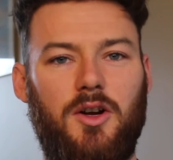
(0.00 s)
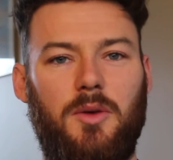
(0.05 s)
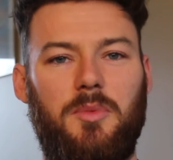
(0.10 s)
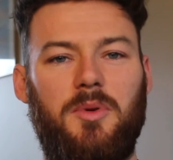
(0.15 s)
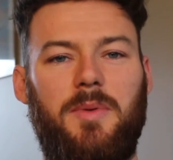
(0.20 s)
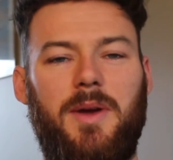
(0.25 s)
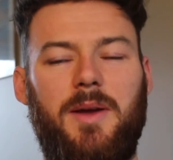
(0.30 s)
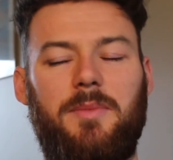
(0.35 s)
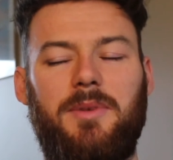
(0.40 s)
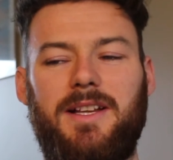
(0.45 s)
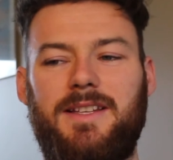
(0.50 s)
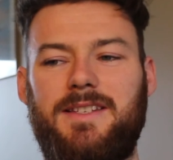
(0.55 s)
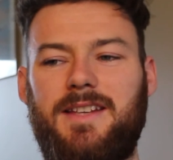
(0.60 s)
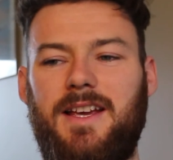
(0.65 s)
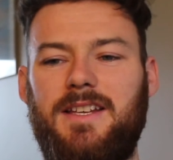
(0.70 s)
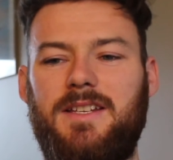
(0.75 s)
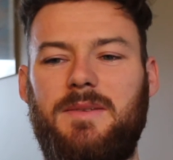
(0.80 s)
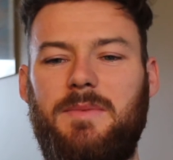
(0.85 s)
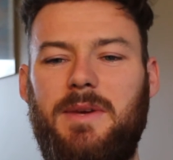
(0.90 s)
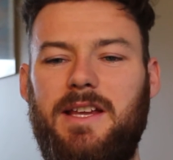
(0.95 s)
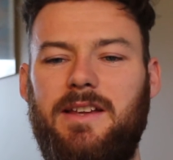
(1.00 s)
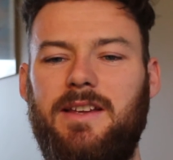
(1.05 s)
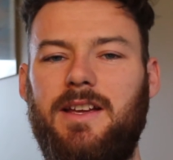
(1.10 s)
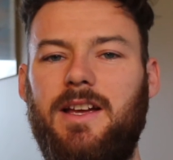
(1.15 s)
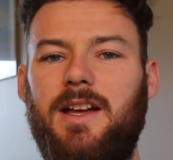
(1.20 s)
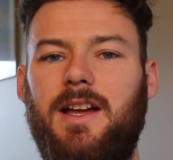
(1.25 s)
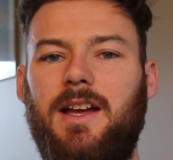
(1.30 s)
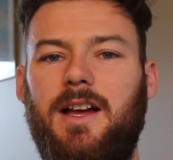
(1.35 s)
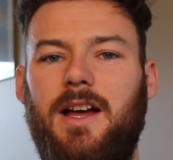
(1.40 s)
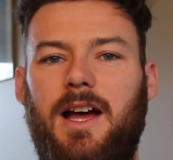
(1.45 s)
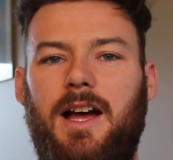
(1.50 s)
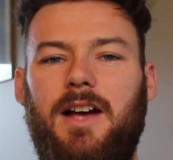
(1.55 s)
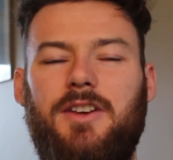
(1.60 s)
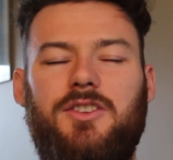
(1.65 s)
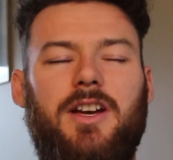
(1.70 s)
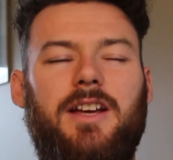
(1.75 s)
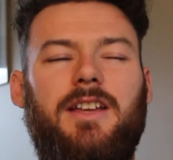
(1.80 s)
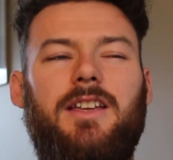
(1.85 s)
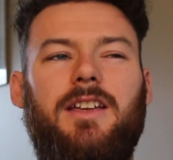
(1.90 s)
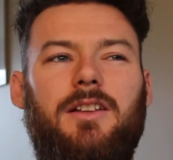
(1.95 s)
couple of people had said to me,
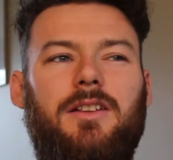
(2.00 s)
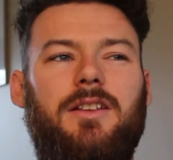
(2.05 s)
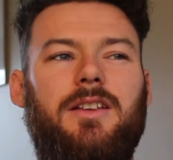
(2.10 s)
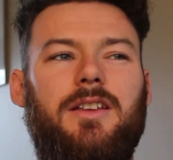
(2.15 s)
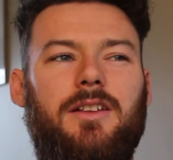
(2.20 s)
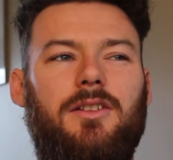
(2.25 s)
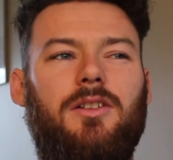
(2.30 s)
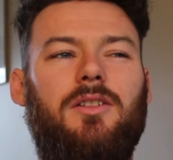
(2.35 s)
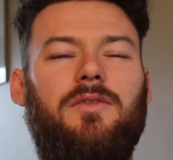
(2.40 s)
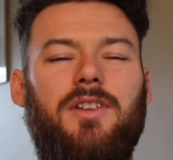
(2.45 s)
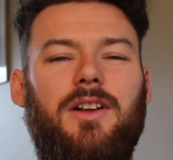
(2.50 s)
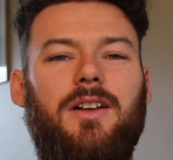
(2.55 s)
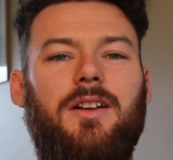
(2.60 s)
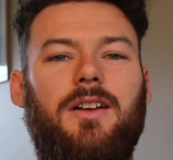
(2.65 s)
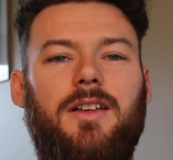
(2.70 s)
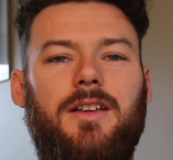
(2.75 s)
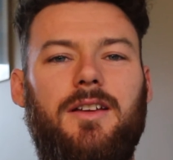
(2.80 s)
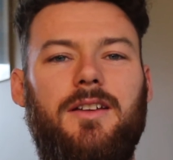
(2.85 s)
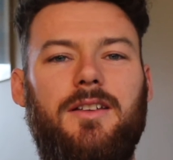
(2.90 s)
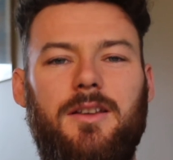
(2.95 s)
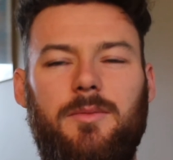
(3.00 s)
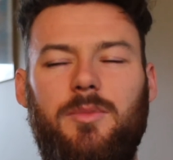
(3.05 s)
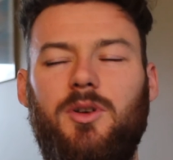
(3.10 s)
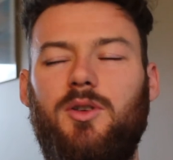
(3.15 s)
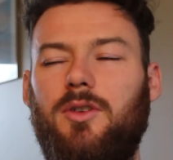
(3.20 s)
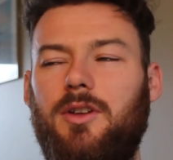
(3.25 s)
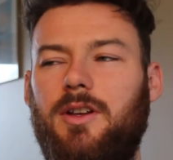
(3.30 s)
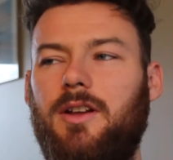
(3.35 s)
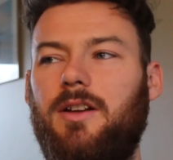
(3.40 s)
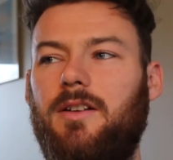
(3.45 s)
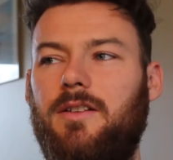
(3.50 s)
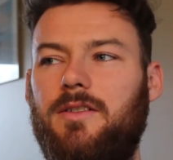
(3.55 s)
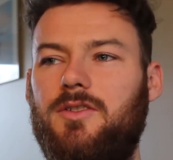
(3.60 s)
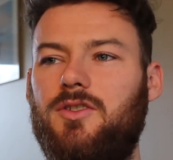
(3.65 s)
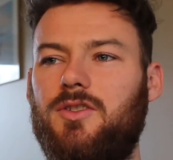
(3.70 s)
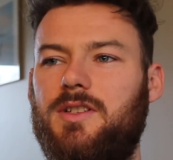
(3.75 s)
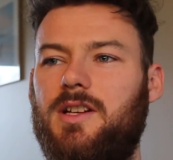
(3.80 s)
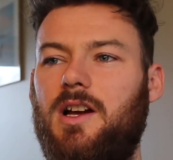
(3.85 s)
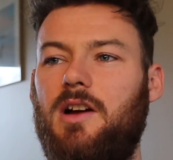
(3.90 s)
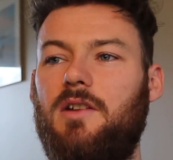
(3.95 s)
Jack, you'd love it, like you'd be good at it,
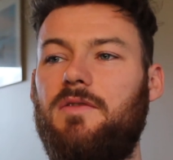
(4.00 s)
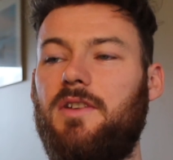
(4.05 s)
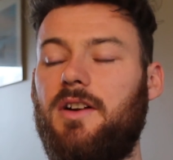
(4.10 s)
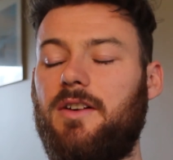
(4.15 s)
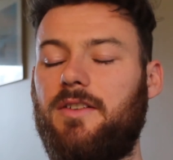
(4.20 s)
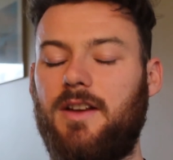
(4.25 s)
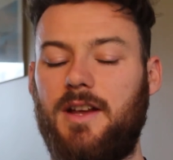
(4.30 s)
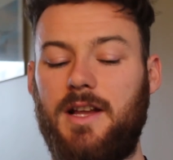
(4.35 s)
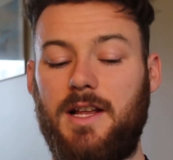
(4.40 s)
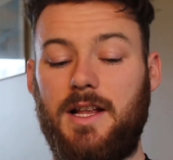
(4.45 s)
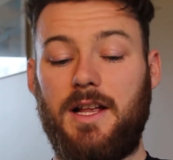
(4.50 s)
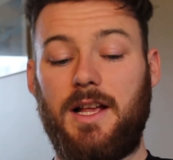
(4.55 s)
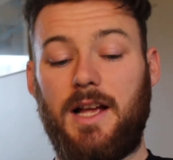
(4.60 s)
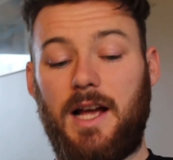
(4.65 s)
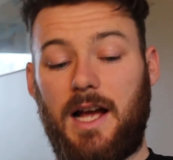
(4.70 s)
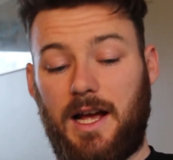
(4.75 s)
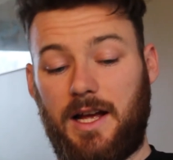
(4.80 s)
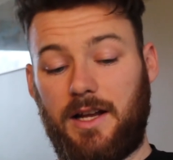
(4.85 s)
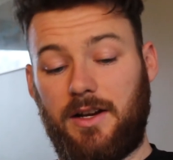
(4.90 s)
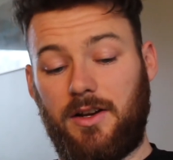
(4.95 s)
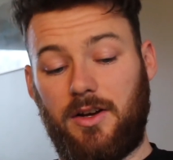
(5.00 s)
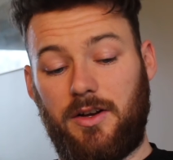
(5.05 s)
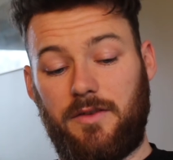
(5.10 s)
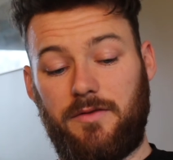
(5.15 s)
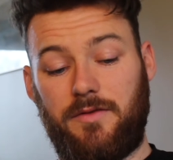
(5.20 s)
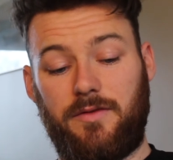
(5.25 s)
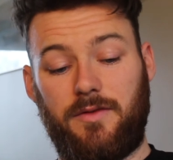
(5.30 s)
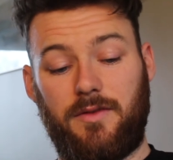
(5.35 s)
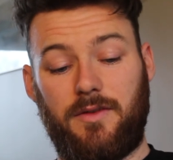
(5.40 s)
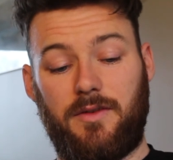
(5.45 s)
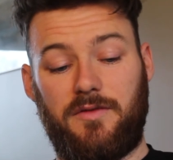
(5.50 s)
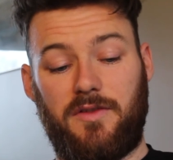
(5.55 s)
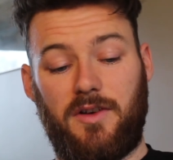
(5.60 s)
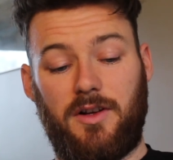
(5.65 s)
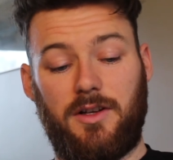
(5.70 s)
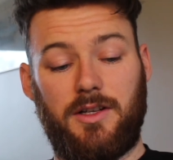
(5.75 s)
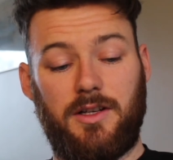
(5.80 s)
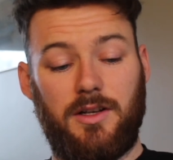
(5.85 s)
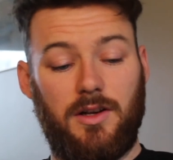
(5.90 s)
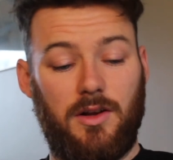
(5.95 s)
just go for it. And I've
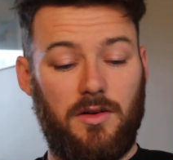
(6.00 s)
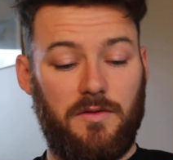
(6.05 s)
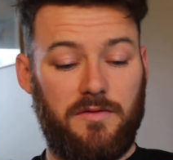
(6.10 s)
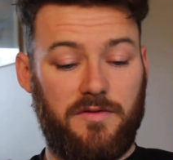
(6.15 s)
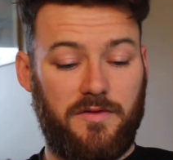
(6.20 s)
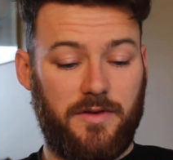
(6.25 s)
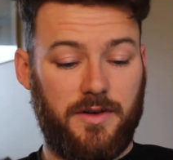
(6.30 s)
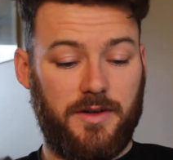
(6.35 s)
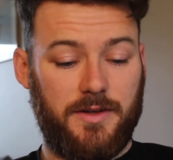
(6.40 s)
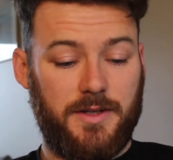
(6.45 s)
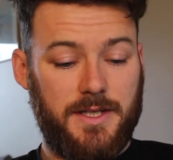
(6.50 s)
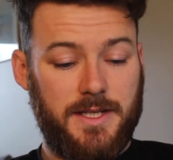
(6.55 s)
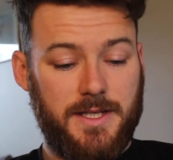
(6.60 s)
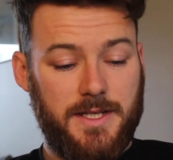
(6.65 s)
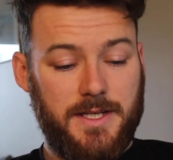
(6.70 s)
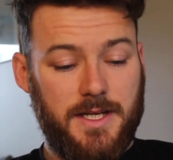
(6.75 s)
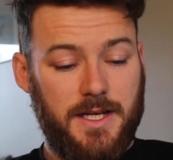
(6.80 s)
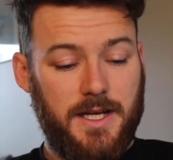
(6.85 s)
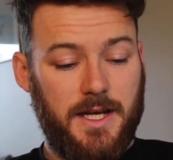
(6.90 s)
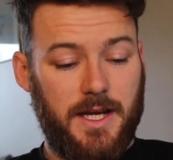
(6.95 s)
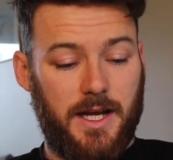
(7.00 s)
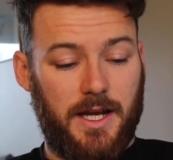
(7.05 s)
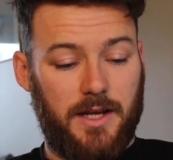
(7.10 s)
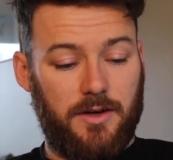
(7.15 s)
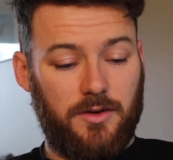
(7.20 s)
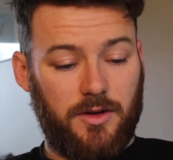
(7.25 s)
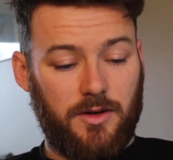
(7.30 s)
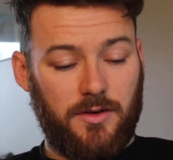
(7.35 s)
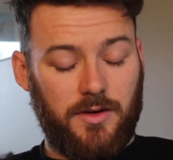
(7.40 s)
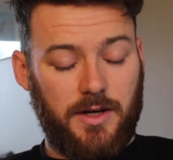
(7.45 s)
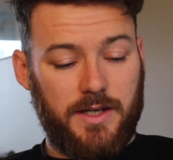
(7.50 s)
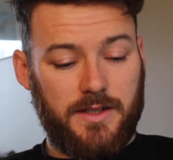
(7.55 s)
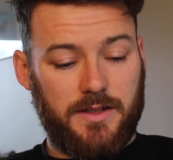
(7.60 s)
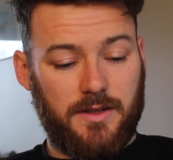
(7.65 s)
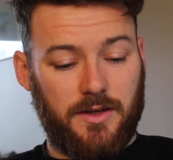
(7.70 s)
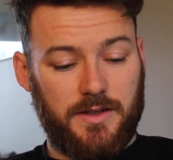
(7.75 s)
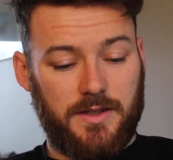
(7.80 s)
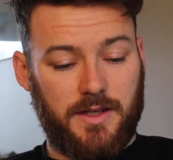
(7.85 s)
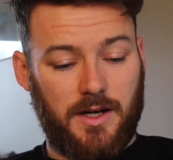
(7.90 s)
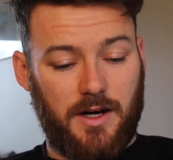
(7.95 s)
fallen in love. Another
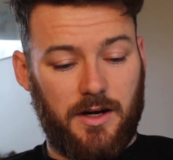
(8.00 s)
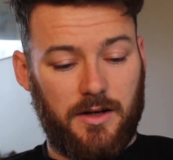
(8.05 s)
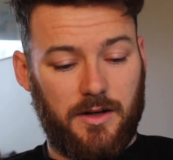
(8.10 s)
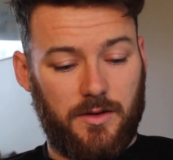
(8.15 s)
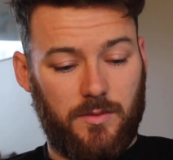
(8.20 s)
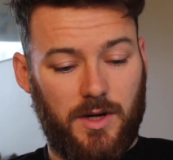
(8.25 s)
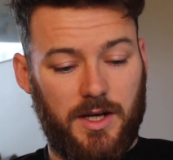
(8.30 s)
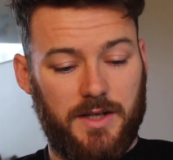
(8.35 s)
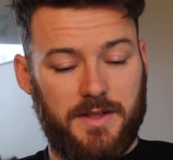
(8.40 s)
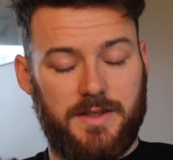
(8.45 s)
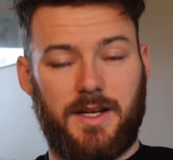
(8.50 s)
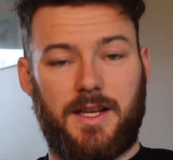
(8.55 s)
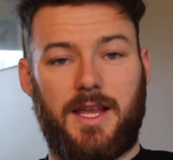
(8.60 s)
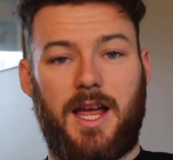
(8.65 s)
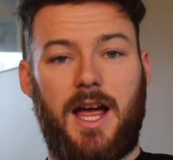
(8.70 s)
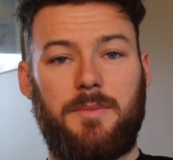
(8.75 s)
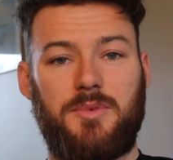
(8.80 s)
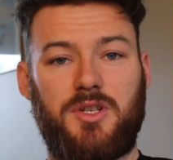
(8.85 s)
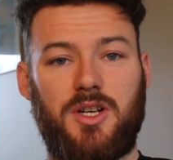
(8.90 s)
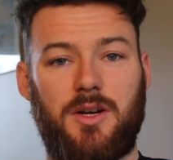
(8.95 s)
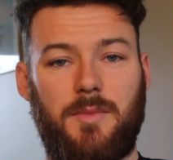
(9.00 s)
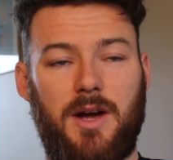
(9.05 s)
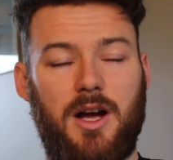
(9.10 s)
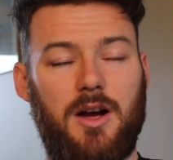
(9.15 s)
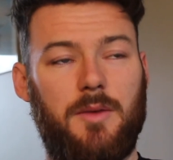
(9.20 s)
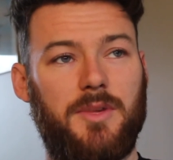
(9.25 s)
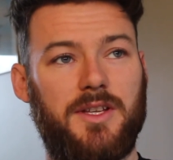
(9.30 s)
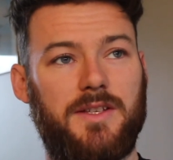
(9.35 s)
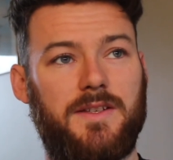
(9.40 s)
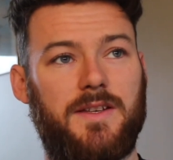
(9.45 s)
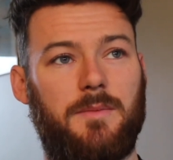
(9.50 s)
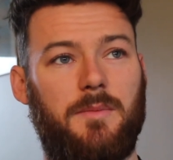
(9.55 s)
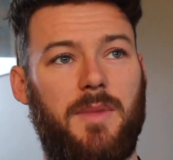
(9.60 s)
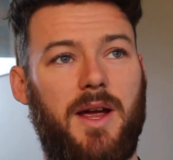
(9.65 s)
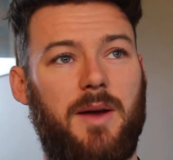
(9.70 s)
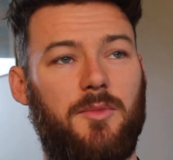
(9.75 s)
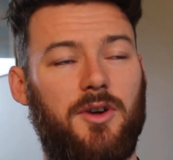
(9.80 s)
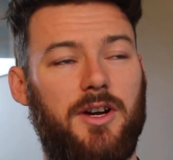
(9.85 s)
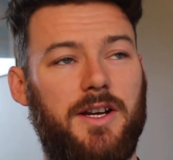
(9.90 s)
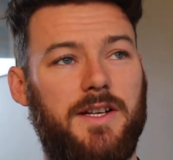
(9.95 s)
reason I started was to capture moments and
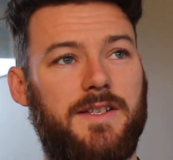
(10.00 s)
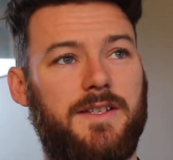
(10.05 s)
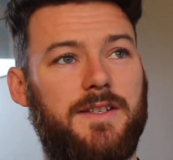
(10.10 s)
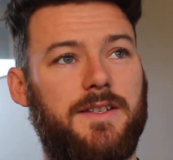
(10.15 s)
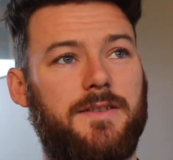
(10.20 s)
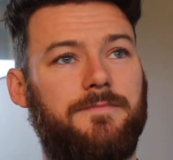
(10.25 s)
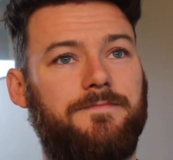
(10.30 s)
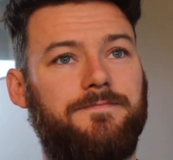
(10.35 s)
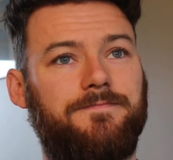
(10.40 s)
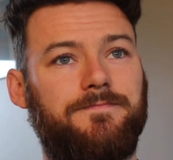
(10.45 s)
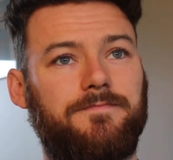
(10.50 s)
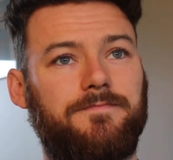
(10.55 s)
memories,